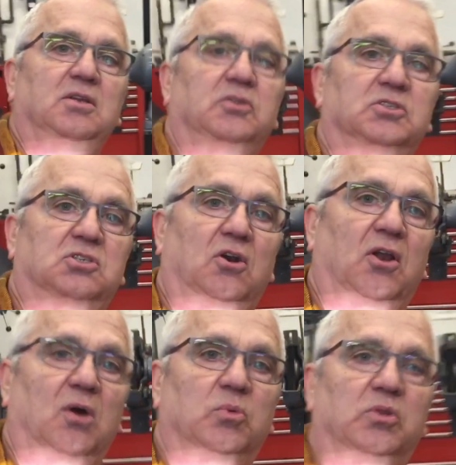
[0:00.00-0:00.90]
You know, you start
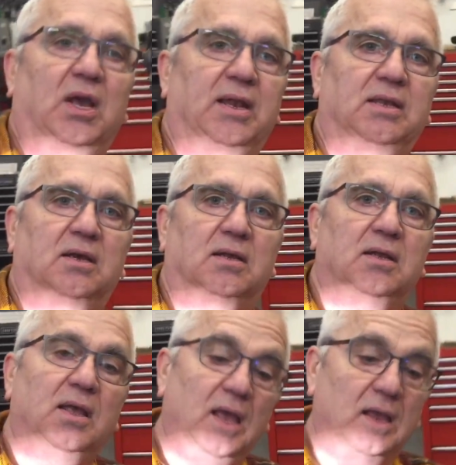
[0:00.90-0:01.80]
out with the idea,
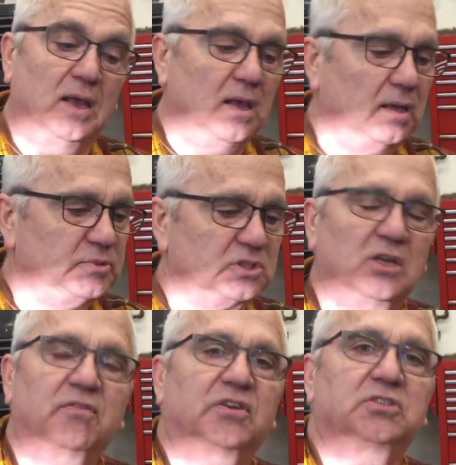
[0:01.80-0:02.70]
hey, I'm just
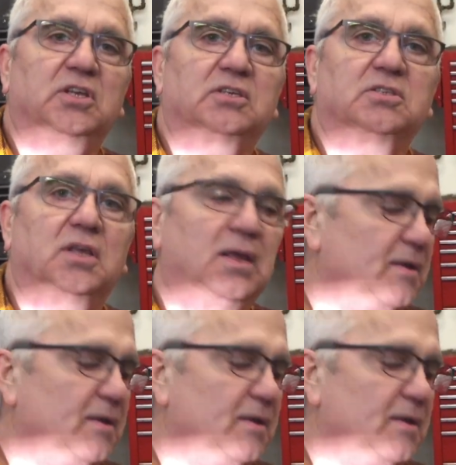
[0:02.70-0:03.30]
going to fix this.